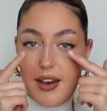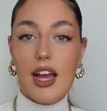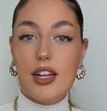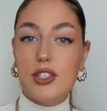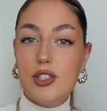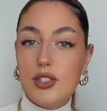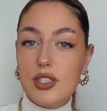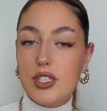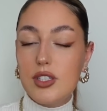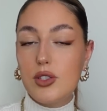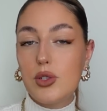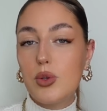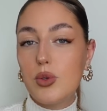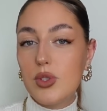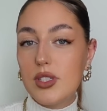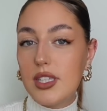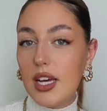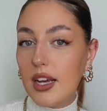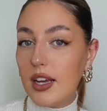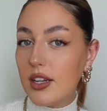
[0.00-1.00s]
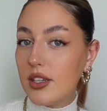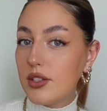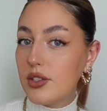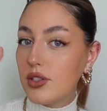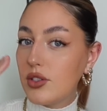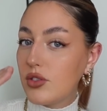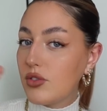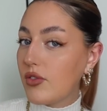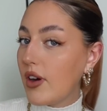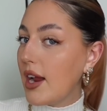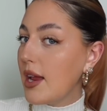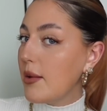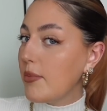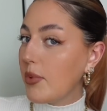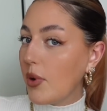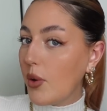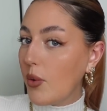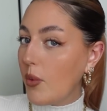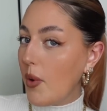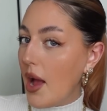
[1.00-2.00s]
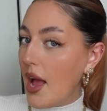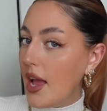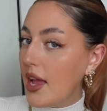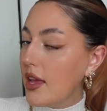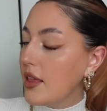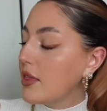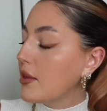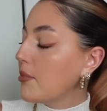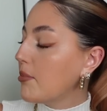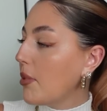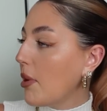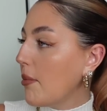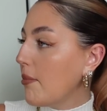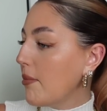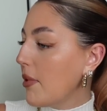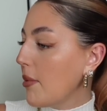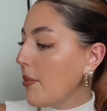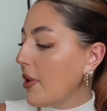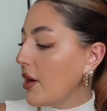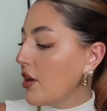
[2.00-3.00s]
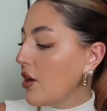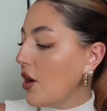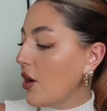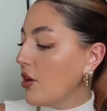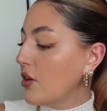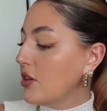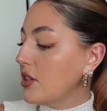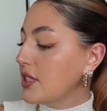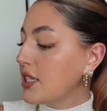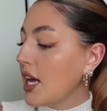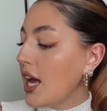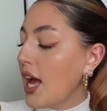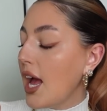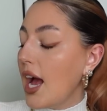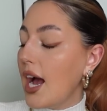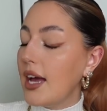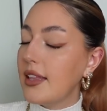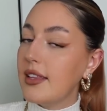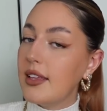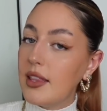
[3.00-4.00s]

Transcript: and using tools they're going to scrape away the bump in my nose, and